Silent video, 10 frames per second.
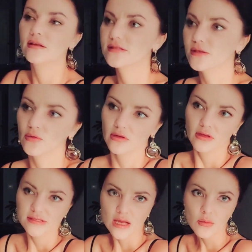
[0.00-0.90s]
So
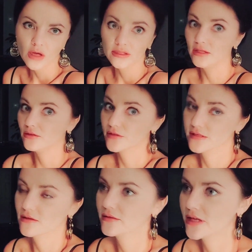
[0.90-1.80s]
someone,
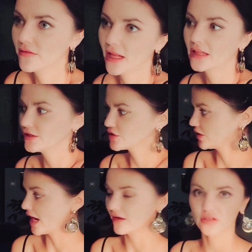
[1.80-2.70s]
healers, definitely
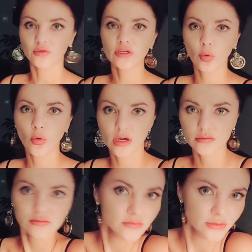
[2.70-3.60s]
should have green
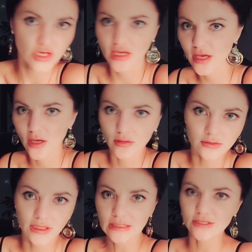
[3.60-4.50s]
aura. Check it
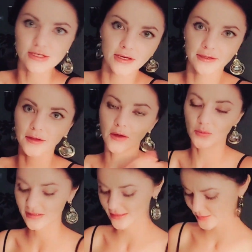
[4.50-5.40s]
out and share in
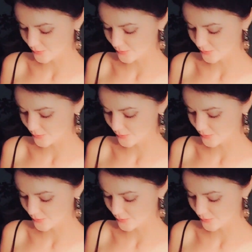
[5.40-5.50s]
comments